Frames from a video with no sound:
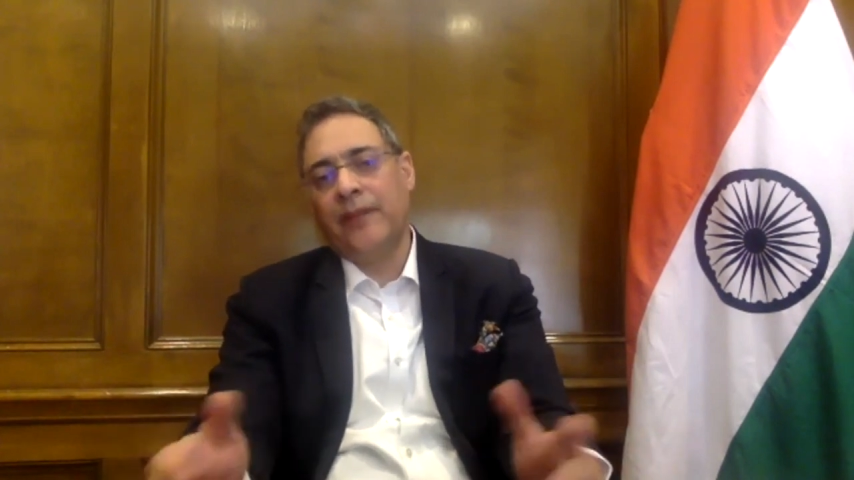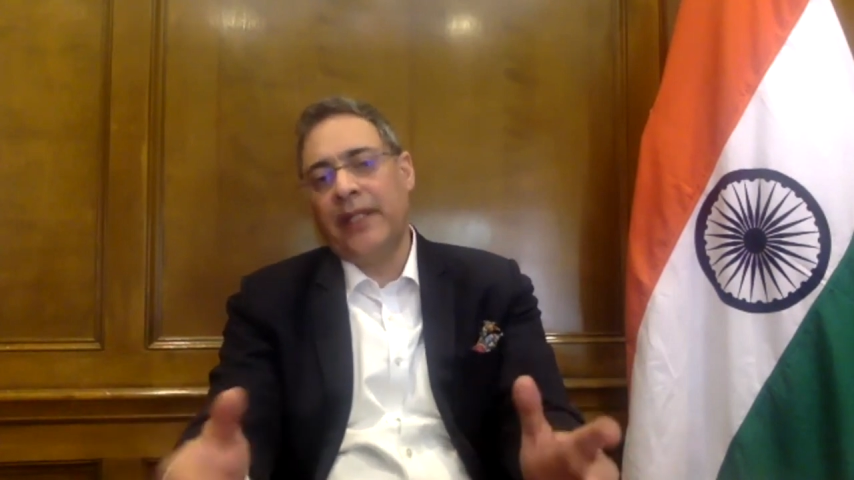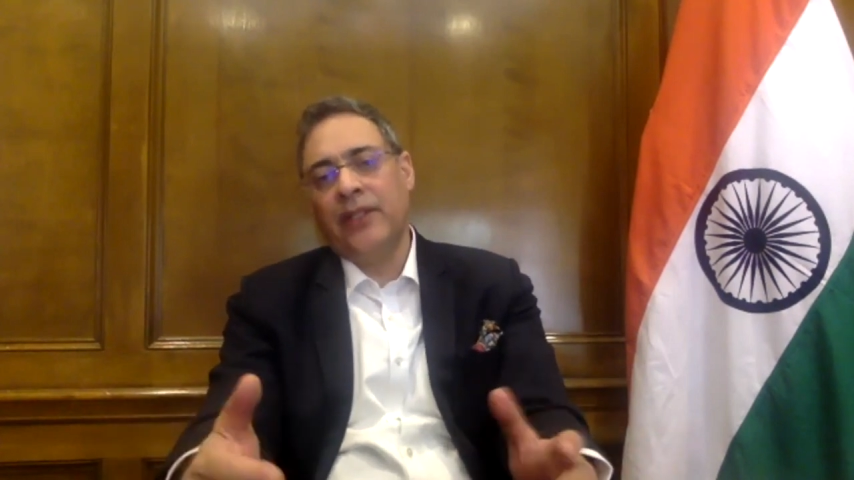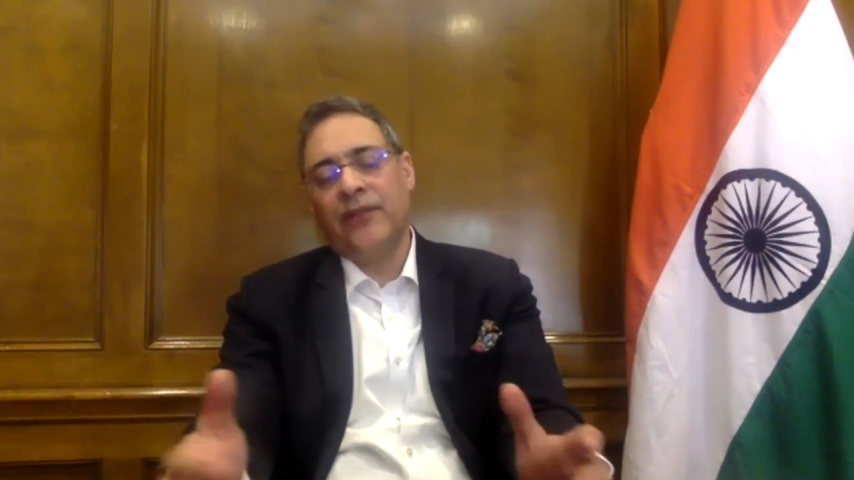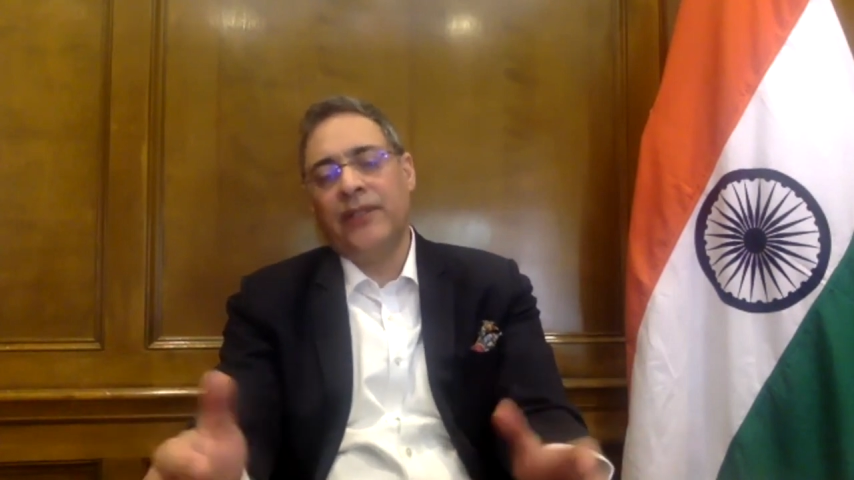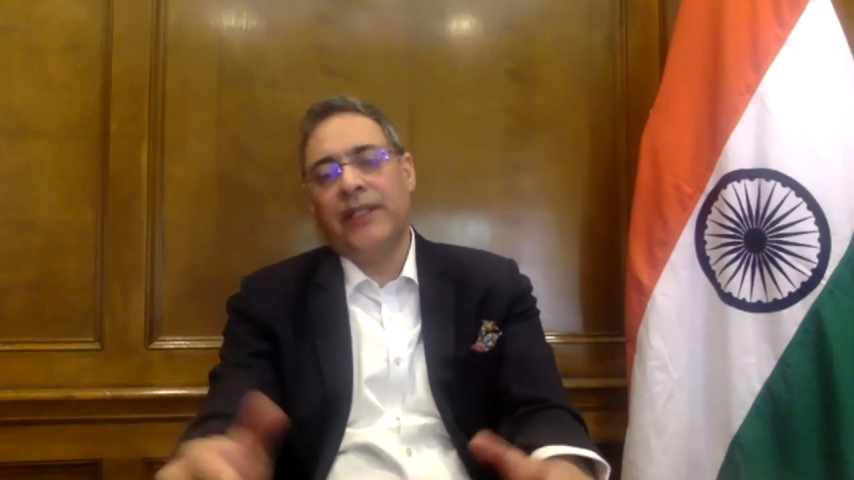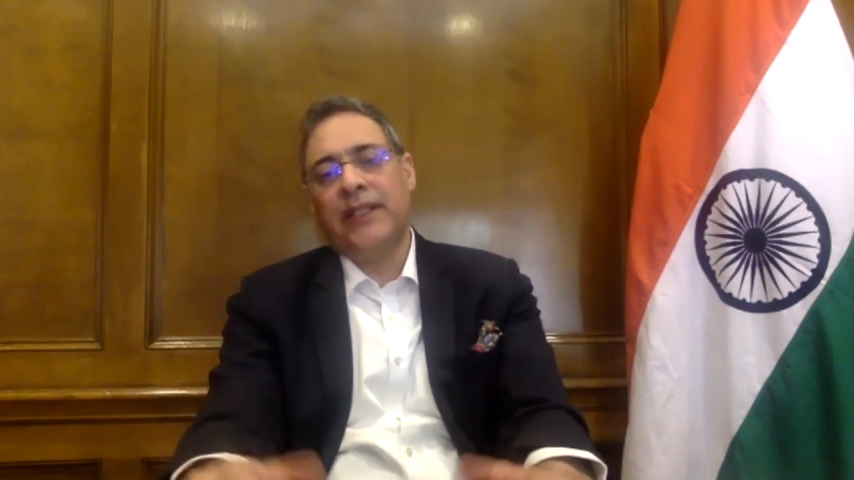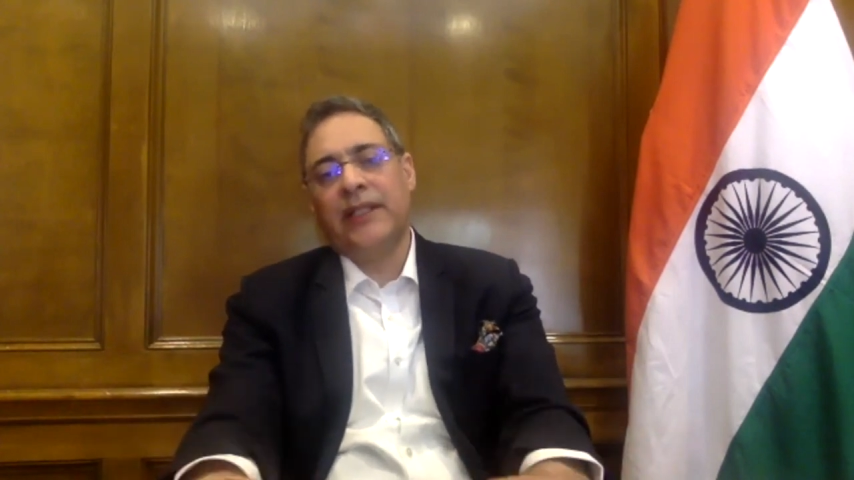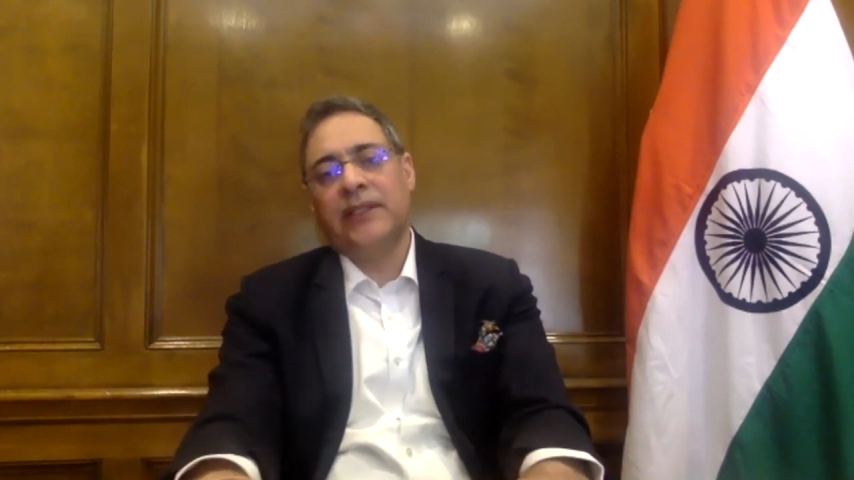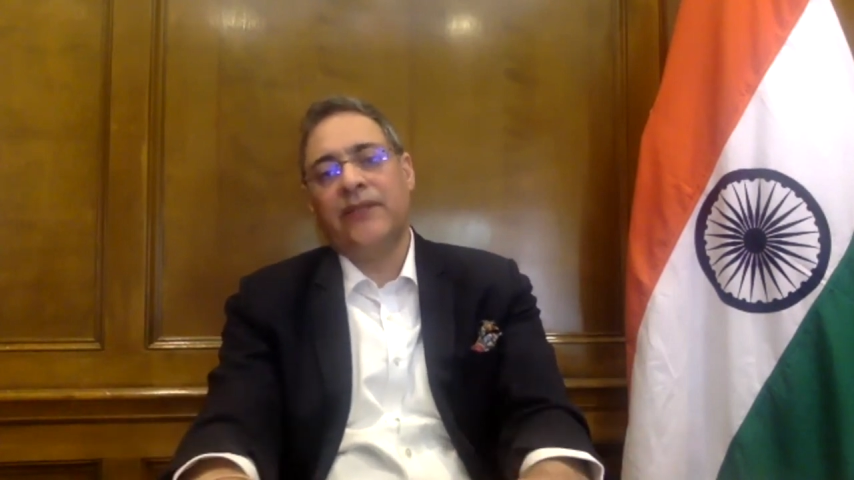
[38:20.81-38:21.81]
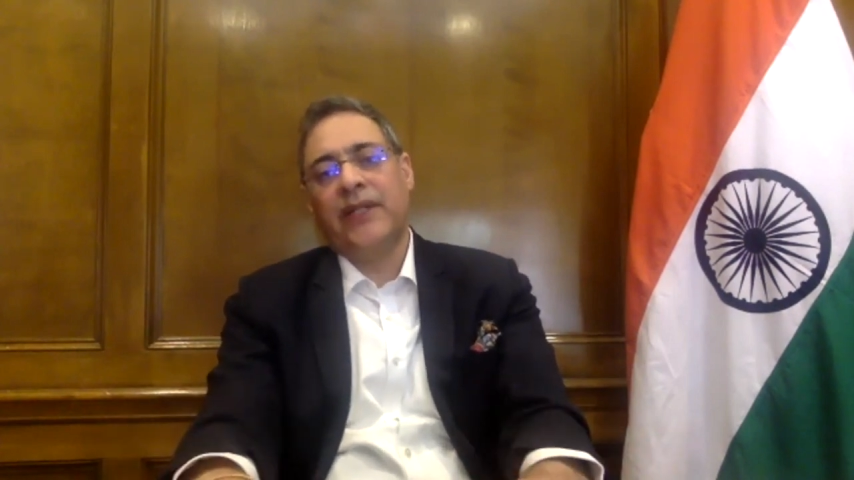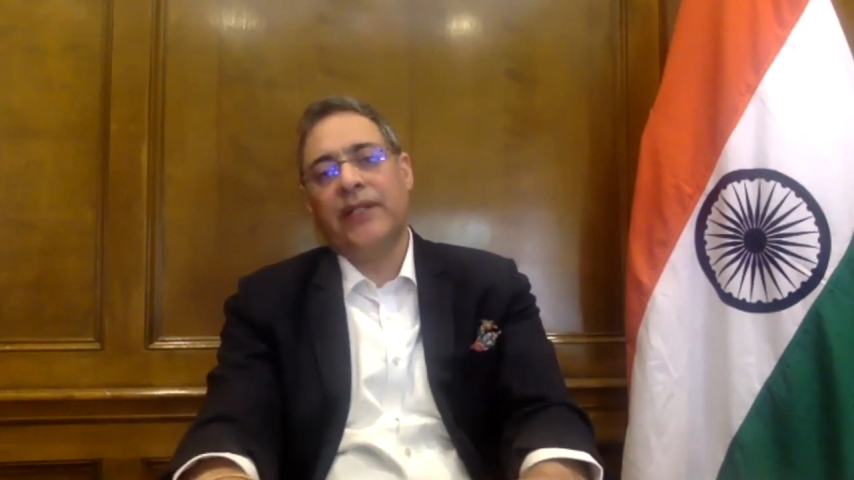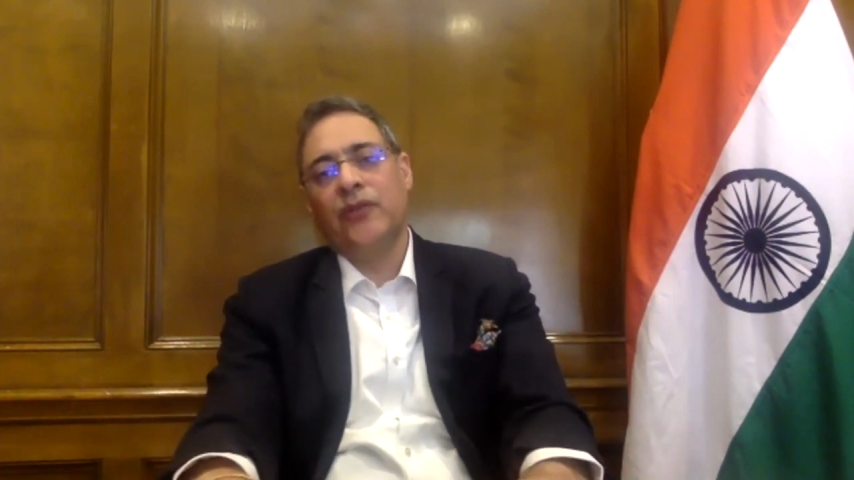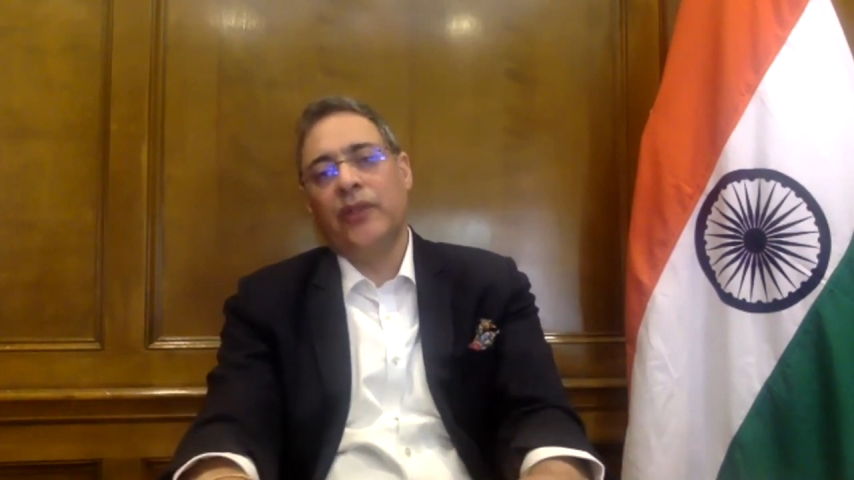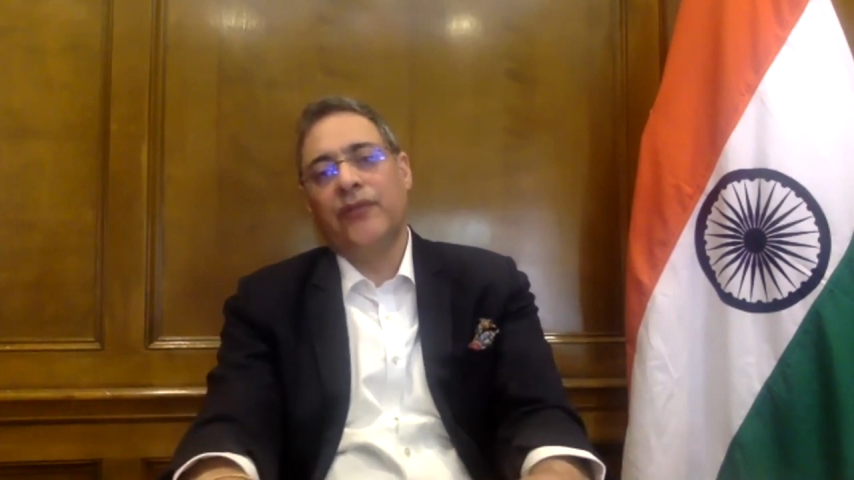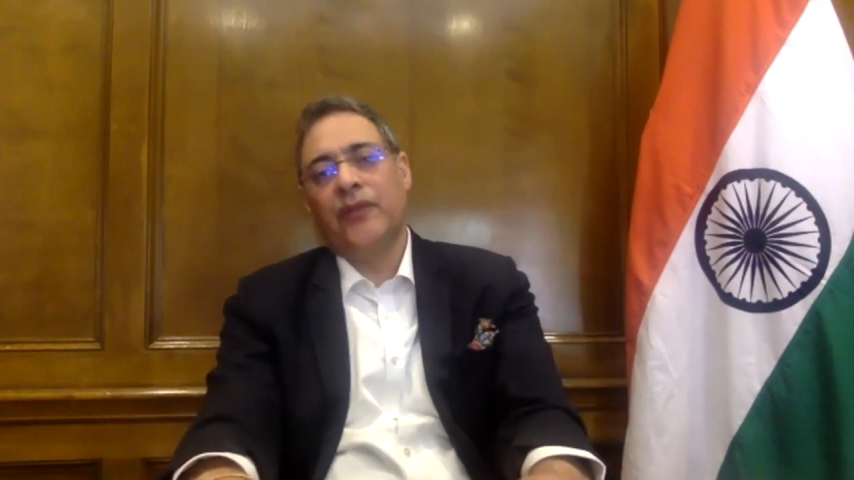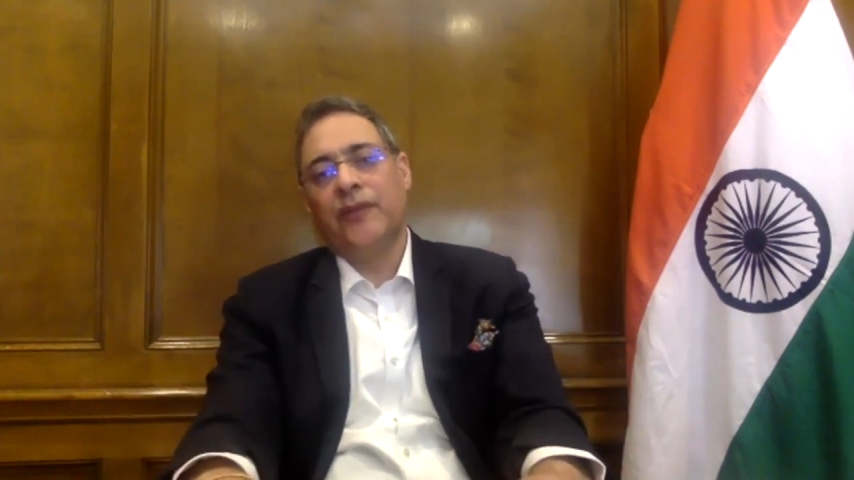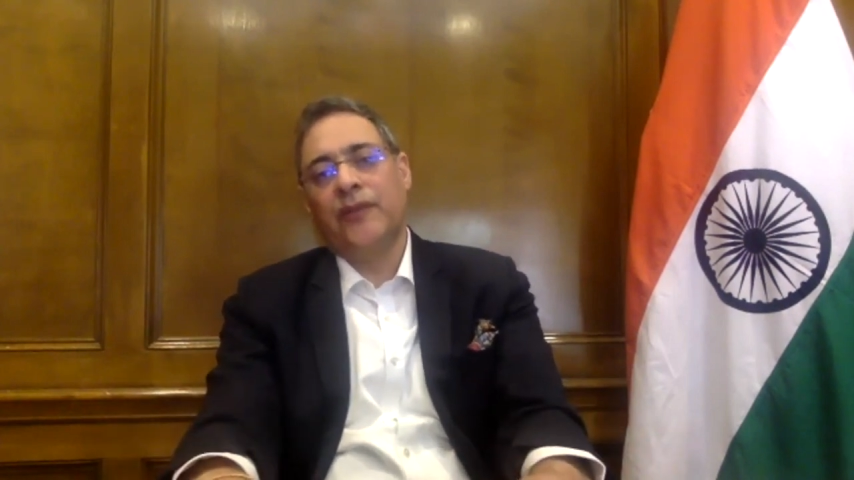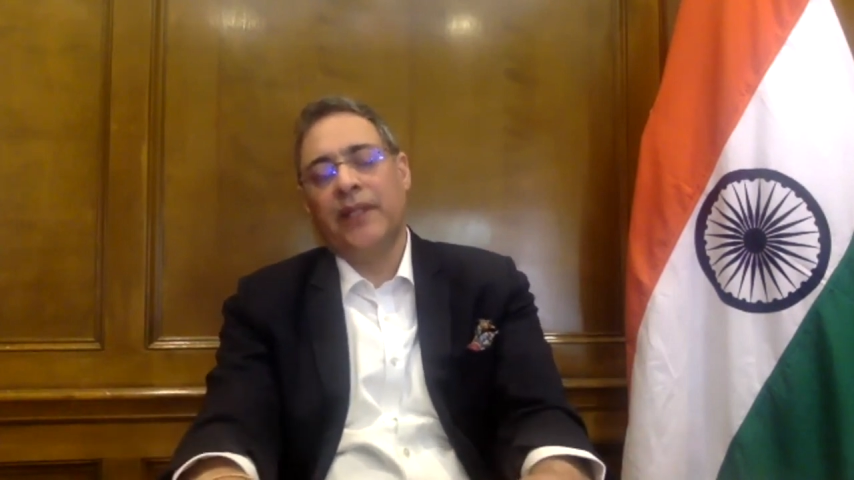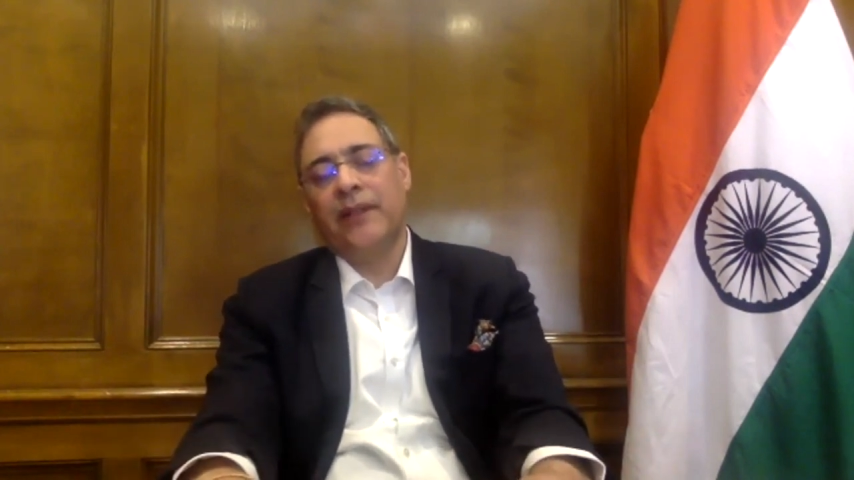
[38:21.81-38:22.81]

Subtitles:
many of the international flights going from here.